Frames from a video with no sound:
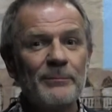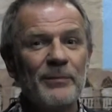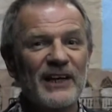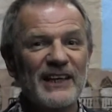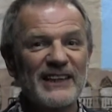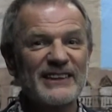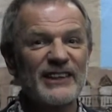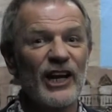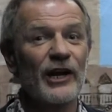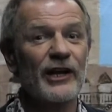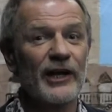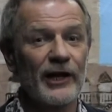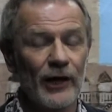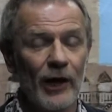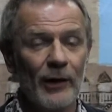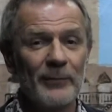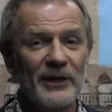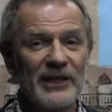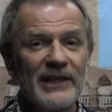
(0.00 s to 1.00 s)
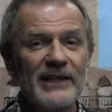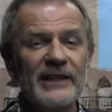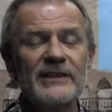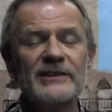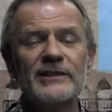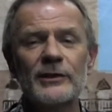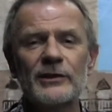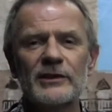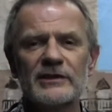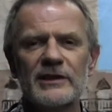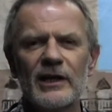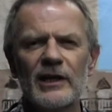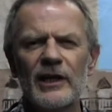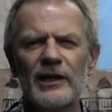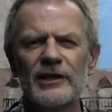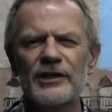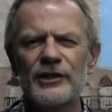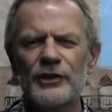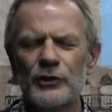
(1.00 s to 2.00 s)
but it's not a comedy, so there's a
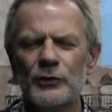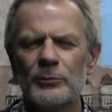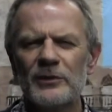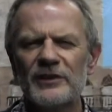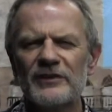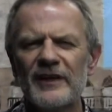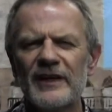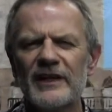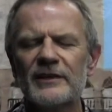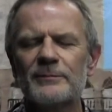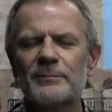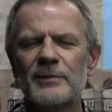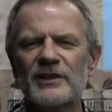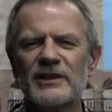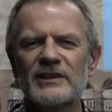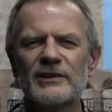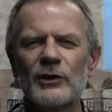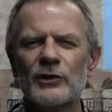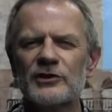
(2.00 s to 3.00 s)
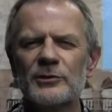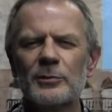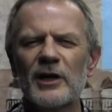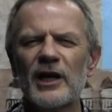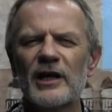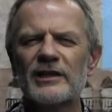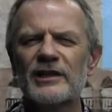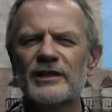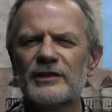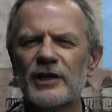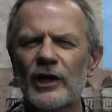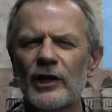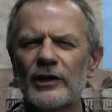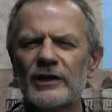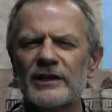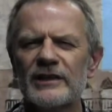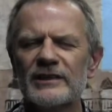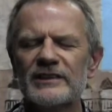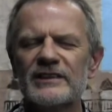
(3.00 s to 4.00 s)
lot of humour in it, but there's also a lot of
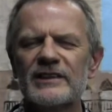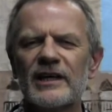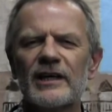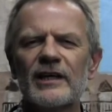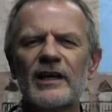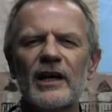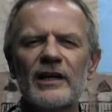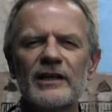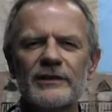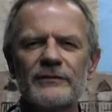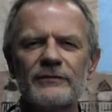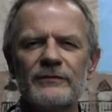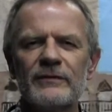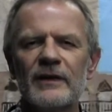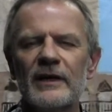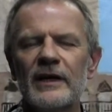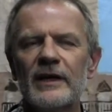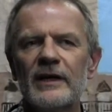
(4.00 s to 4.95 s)
darkness and a lot of